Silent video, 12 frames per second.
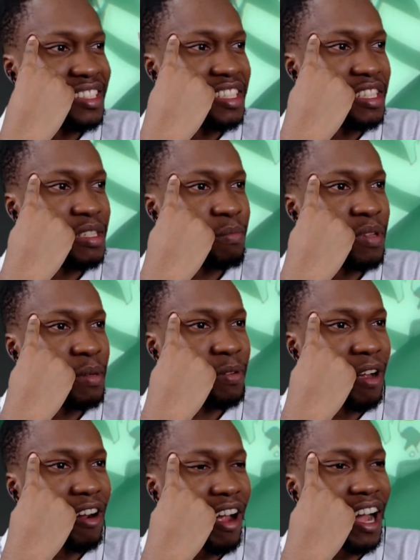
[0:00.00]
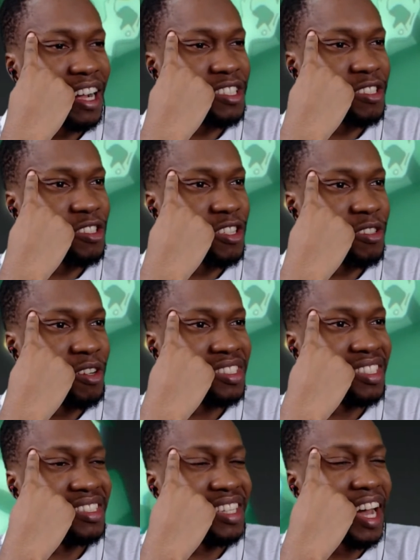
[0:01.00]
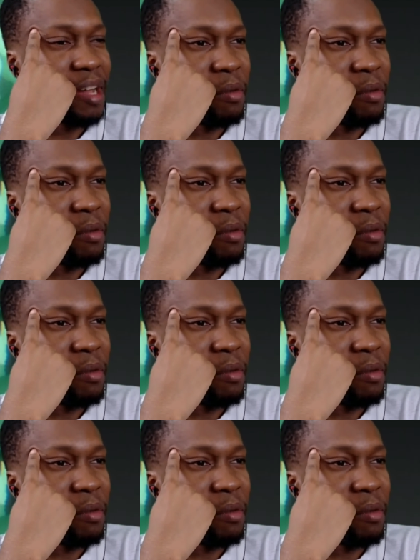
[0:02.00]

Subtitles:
these people are actually just going to die